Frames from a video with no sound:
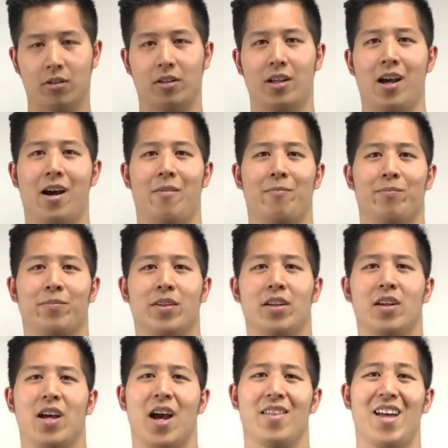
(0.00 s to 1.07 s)
Yeah.
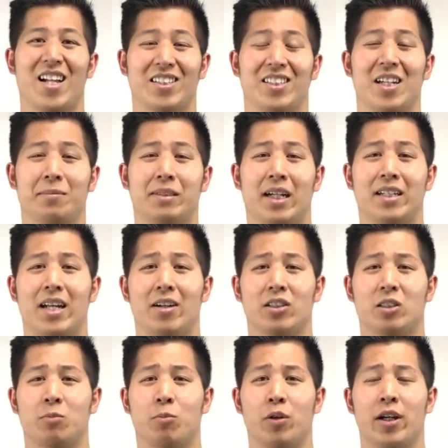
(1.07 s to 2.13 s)
And that's the upside down
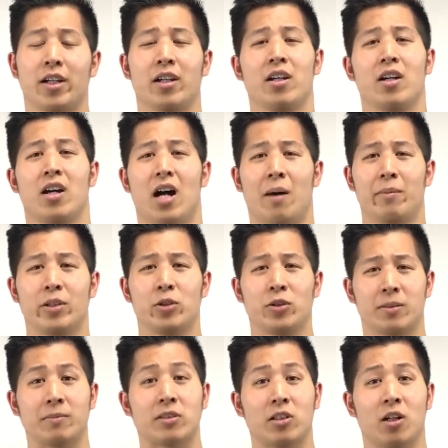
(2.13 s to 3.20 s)
spring. I'm going to do
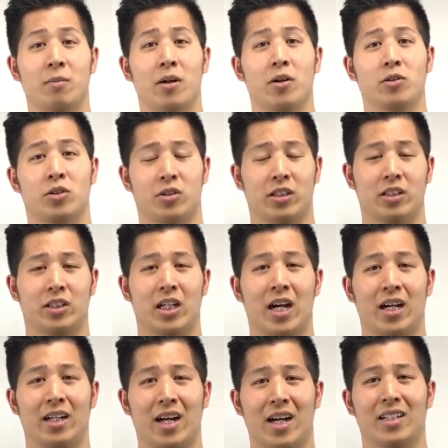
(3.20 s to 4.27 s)
some slow-mo so you
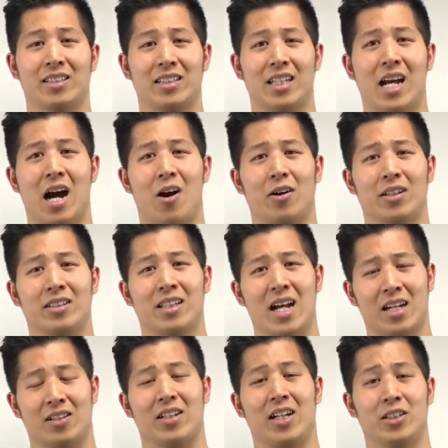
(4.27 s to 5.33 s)
can kind of see how
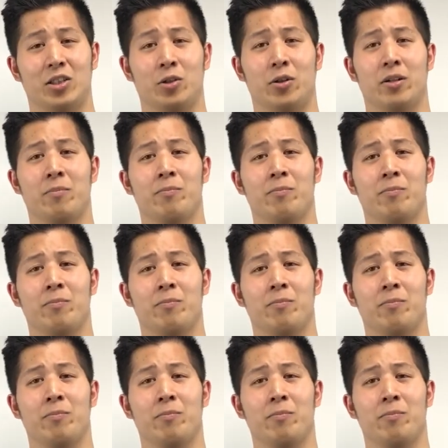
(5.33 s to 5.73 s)
exactly I do it.